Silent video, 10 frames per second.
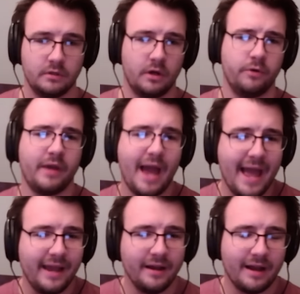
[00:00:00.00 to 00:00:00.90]

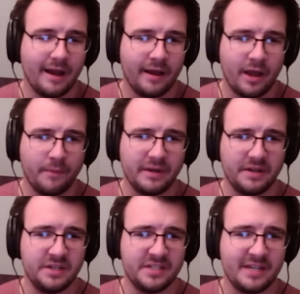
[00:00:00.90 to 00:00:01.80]
Okay, how am I
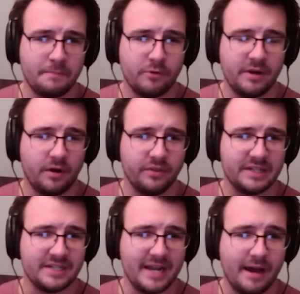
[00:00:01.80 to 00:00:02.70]
gonna separate all
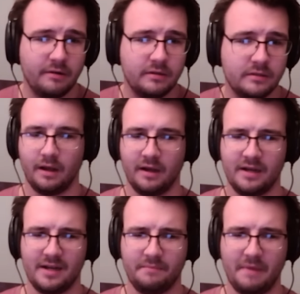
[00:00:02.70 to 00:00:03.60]
this now?
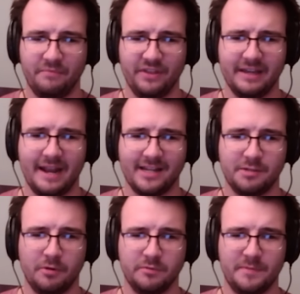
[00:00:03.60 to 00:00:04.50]
I'm thinking it has
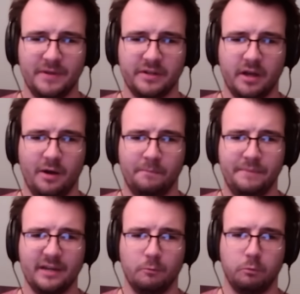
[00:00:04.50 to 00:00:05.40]
to almost be like a
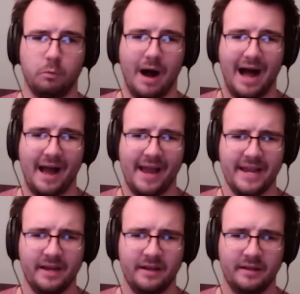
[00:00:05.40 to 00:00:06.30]
big Y.